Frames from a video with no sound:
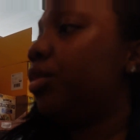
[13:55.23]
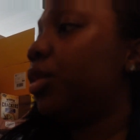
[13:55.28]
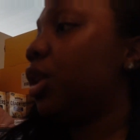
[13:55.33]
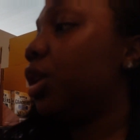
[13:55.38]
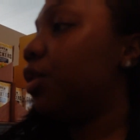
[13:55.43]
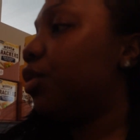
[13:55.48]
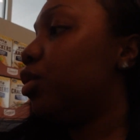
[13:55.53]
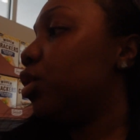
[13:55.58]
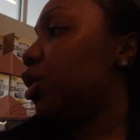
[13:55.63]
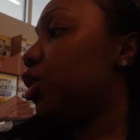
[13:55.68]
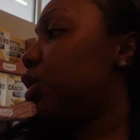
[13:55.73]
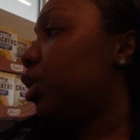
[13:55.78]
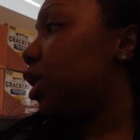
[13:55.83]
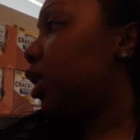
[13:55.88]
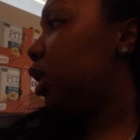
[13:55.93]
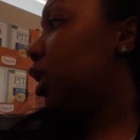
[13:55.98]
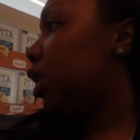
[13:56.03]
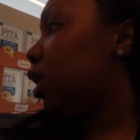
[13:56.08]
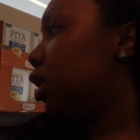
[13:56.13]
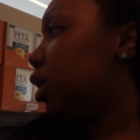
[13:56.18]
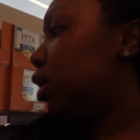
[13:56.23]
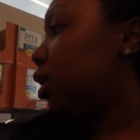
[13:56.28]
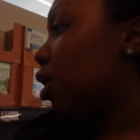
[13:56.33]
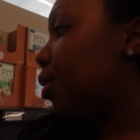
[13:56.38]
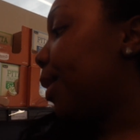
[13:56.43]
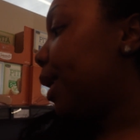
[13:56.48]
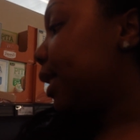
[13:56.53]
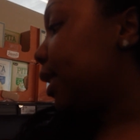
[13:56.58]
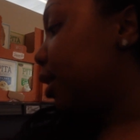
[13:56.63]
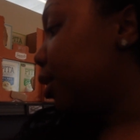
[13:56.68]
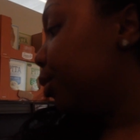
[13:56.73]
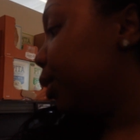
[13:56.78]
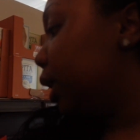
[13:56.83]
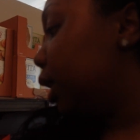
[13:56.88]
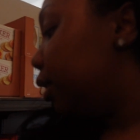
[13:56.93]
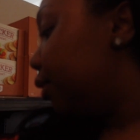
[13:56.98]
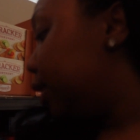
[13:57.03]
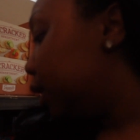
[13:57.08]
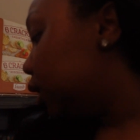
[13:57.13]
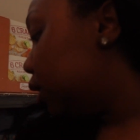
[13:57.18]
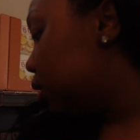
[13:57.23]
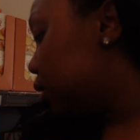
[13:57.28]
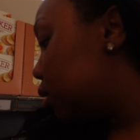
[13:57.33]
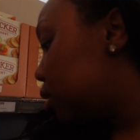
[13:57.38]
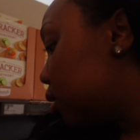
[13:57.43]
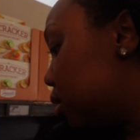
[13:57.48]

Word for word: the four tortillas. gonna find the love these.